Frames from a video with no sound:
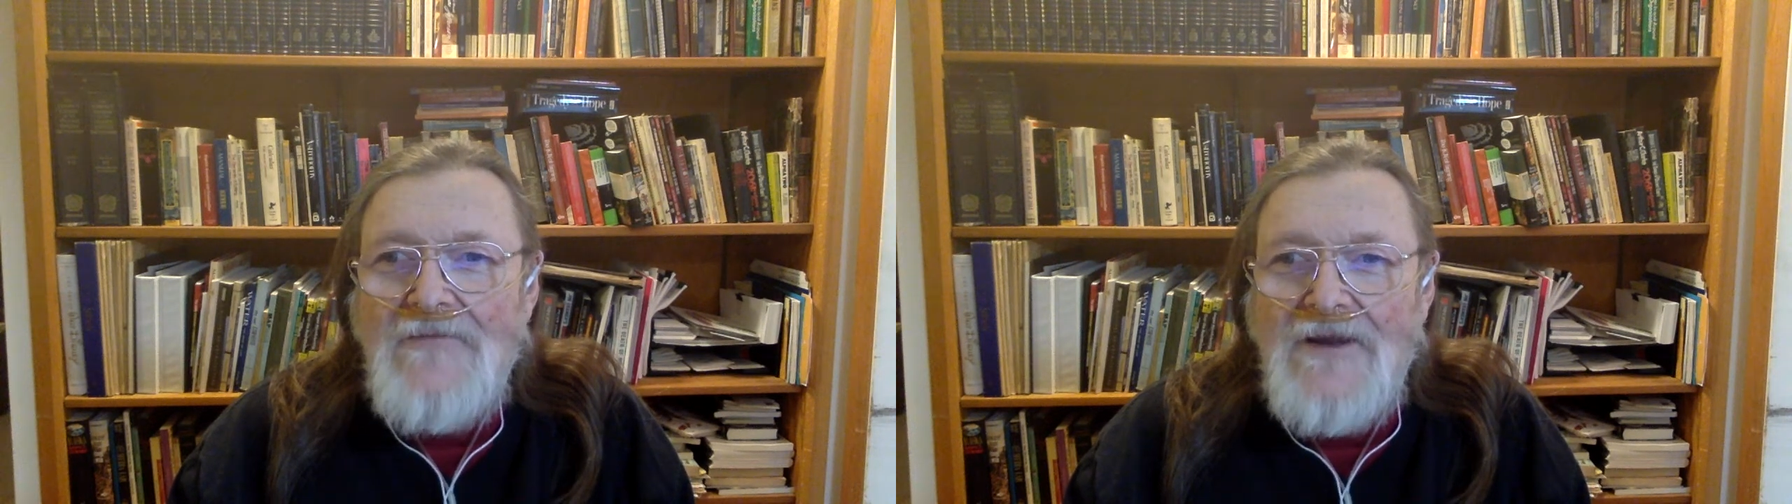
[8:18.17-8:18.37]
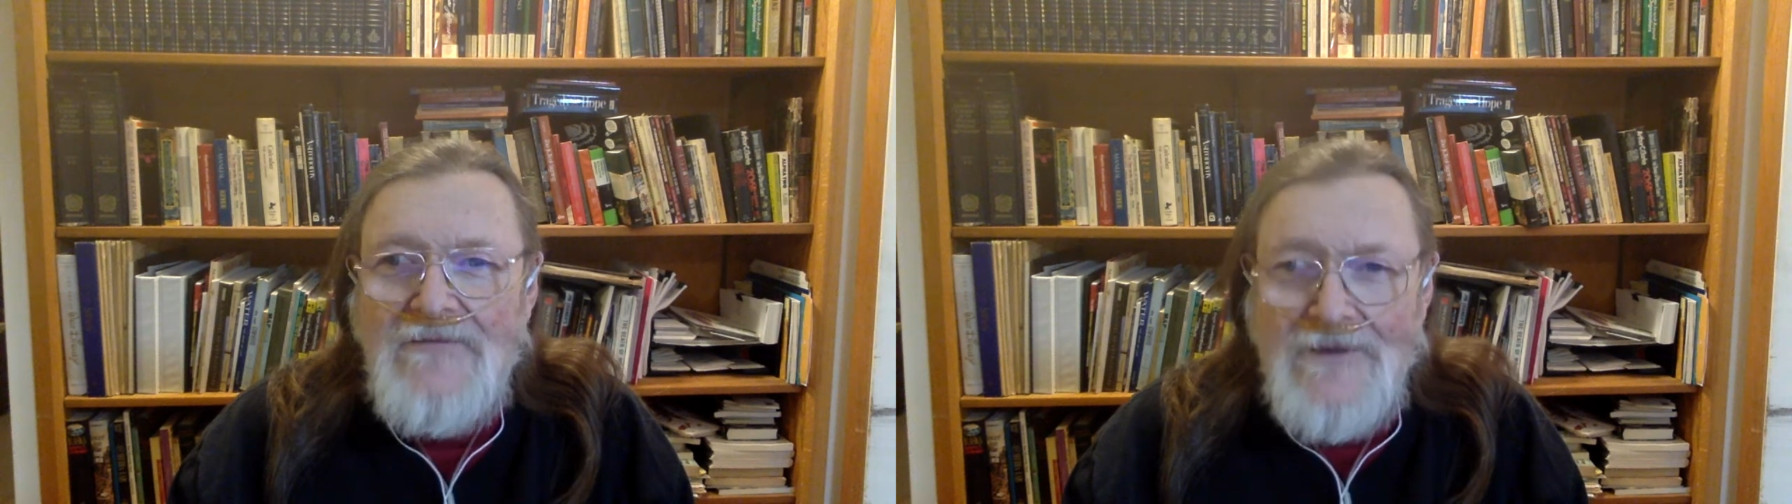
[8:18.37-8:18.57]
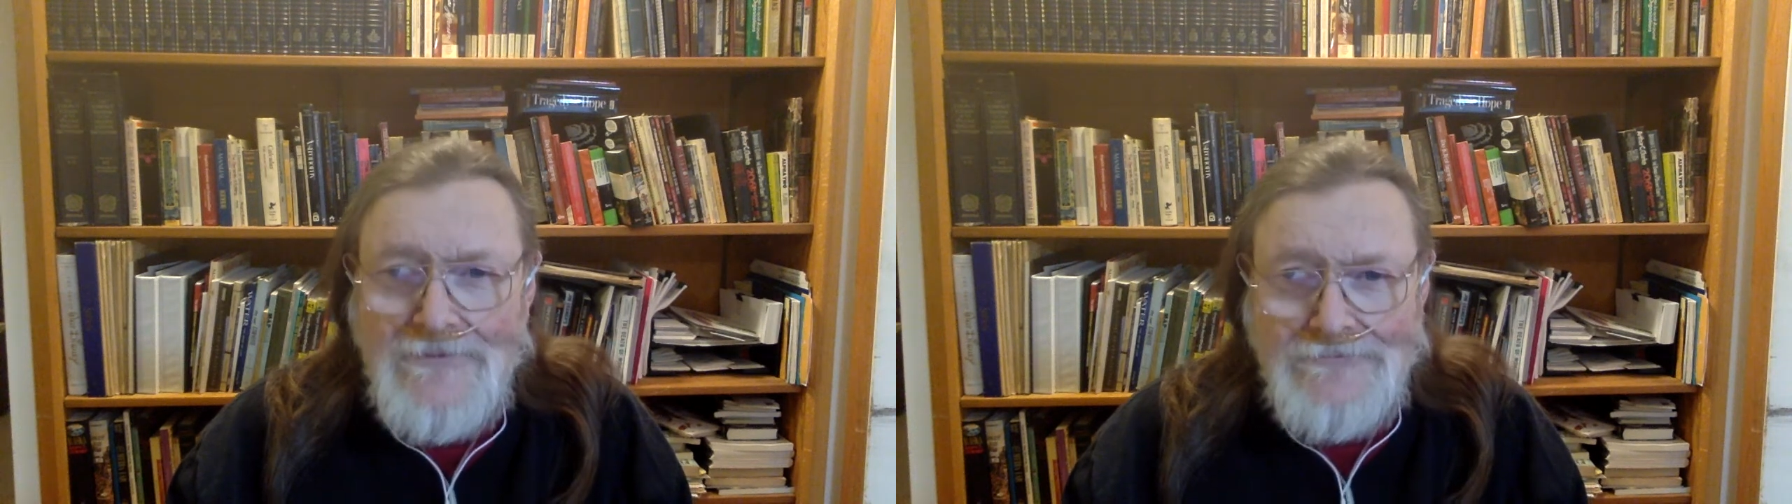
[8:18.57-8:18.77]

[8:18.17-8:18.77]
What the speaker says: believe,